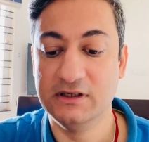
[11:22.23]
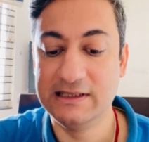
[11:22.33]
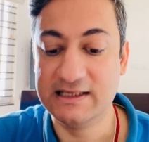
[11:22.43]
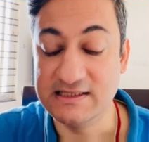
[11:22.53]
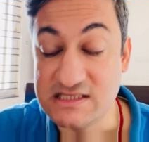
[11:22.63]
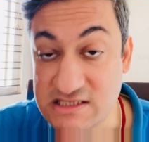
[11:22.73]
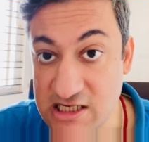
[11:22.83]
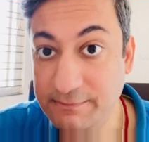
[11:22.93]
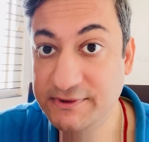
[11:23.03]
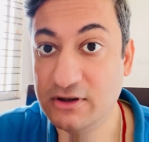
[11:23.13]

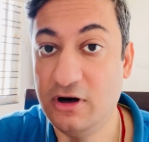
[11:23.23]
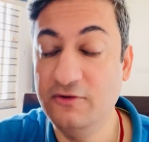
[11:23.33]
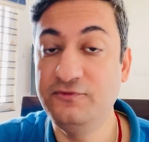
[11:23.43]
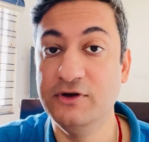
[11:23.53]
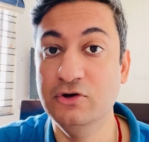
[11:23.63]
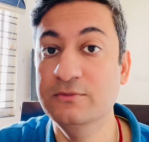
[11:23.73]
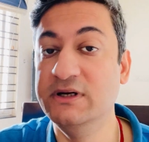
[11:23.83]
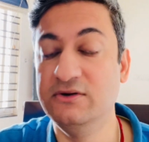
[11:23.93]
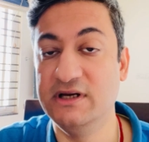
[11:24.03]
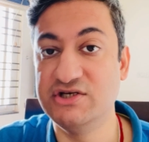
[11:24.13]
concept of
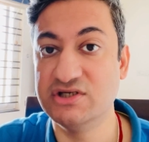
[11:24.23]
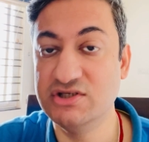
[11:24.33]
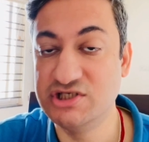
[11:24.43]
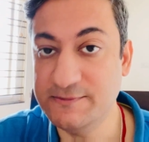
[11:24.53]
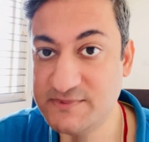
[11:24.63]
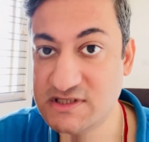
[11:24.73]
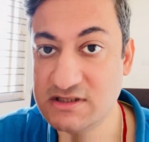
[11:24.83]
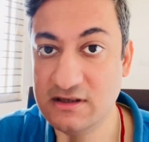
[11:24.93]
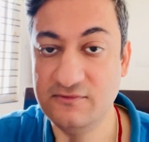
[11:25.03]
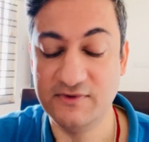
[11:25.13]
human
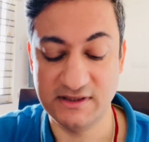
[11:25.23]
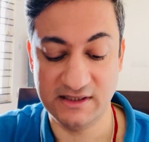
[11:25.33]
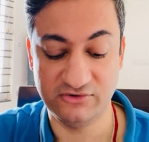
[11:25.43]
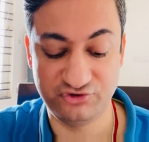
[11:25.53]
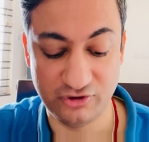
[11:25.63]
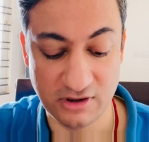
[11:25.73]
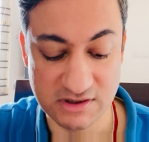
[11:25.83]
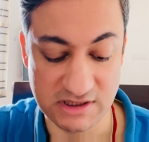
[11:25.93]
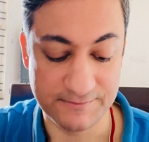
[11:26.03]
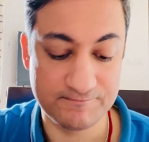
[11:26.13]
relationships in Vedic
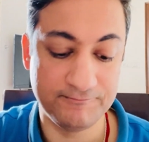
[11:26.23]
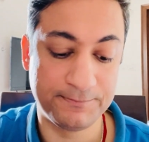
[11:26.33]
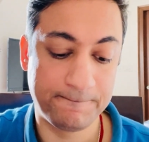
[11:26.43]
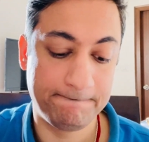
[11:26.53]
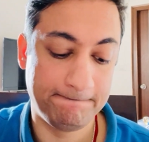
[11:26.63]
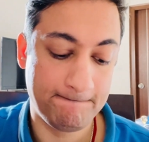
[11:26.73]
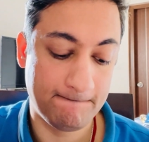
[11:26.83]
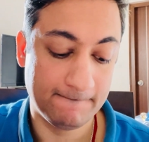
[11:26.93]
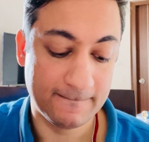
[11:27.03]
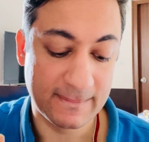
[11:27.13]
astrology.
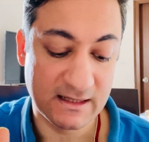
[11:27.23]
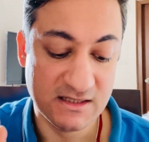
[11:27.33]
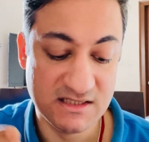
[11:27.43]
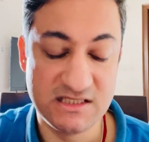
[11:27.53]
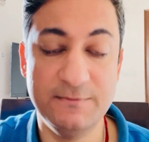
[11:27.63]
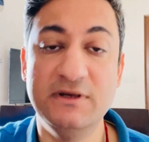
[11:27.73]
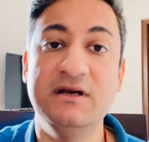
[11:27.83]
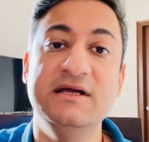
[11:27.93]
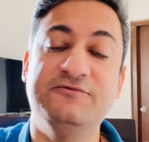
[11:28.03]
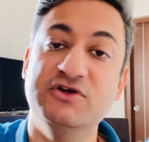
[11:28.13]

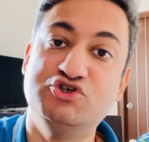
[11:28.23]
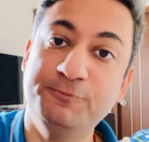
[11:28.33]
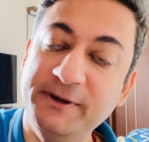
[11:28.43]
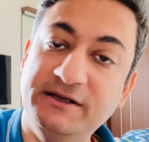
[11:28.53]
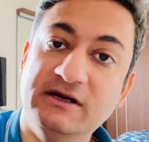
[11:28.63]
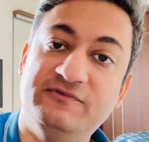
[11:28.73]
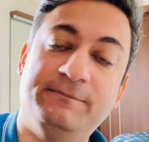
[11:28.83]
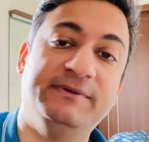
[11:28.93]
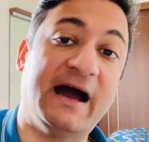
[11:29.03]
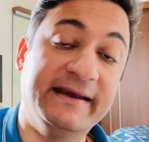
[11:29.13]
Similarly, if a
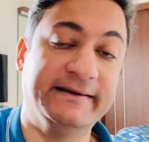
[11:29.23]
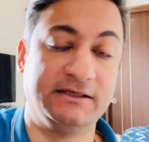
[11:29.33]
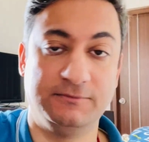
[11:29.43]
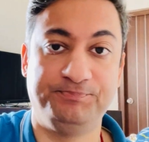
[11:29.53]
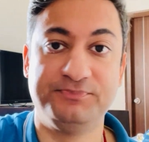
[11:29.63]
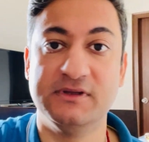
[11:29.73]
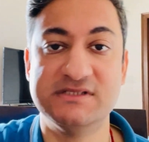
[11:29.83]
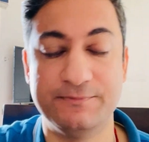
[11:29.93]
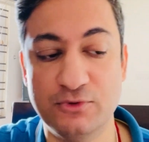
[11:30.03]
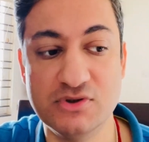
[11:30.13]
planet,
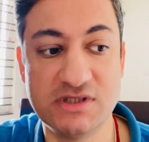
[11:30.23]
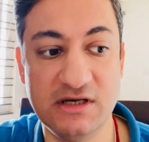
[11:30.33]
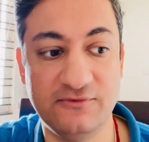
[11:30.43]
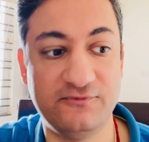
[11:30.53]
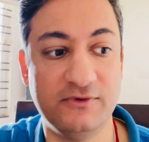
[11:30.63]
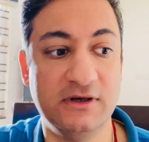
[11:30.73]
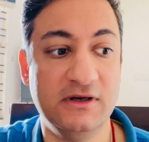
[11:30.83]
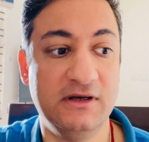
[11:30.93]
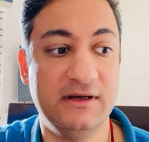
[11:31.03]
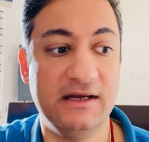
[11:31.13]
suppose if
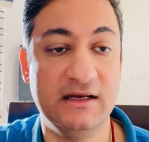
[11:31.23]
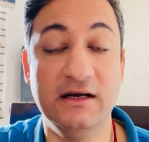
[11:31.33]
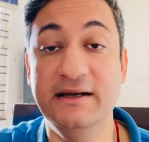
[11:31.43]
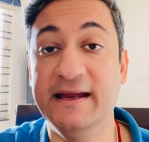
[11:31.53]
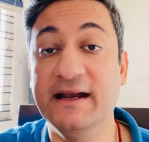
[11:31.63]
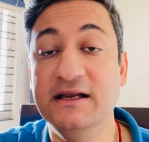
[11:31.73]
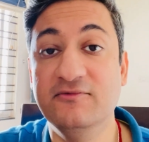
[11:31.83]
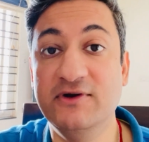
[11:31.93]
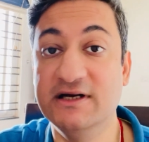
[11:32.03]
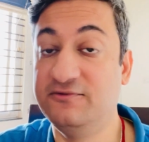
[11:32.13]

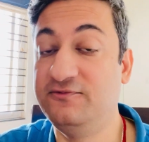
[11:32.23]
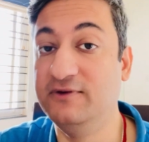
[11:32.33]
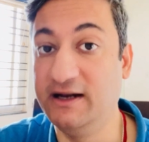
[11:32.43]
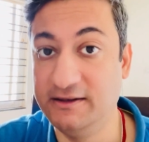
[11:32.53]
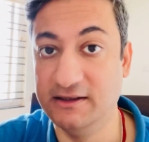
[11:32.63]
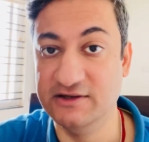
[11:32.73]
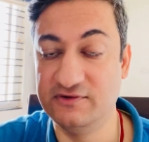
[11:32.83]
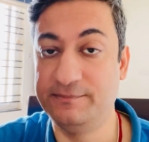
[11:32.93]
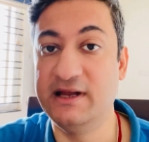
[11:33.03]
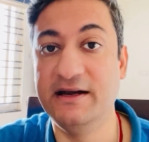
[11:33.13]
negatively afflicted, if
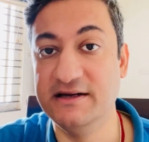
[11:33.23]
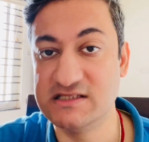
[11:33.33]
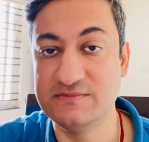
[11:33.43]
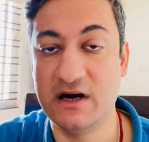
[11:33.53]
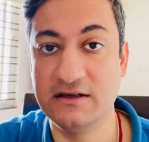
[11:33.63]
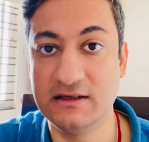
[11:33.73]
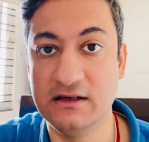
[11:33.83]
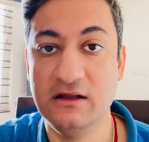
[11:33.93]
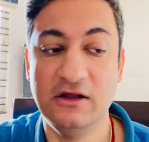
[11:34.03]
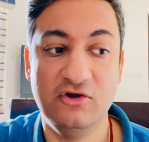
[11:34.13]
a planet is
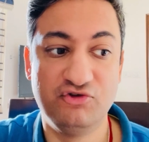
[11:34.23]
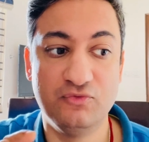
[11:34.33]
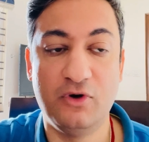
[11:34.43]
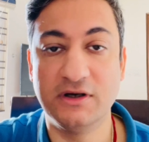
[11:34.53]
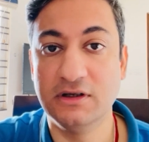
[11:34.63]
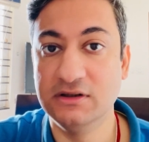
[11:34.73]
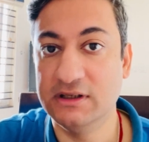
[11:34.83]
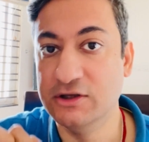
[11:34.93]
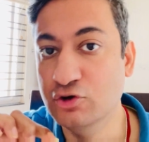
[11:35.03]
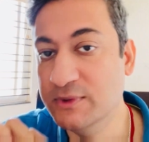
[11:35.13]
Maraka, so what
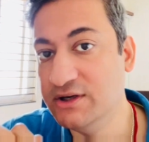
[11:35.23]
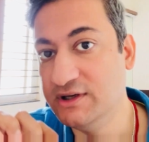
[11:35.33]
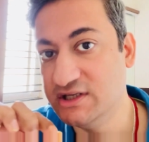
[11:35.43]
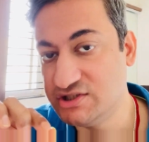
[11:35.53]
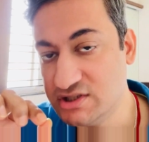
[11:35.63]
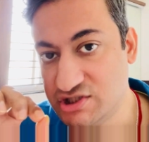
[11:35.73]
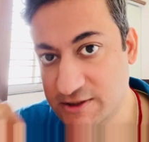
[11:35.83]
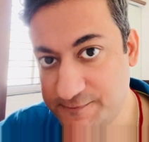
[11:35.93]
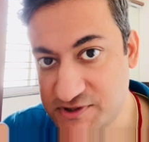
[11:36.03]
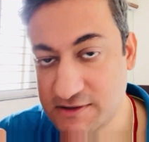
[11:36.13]
the human
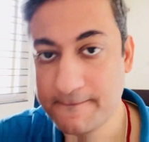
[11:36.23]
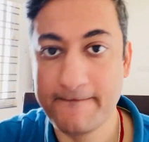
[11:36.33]
relationships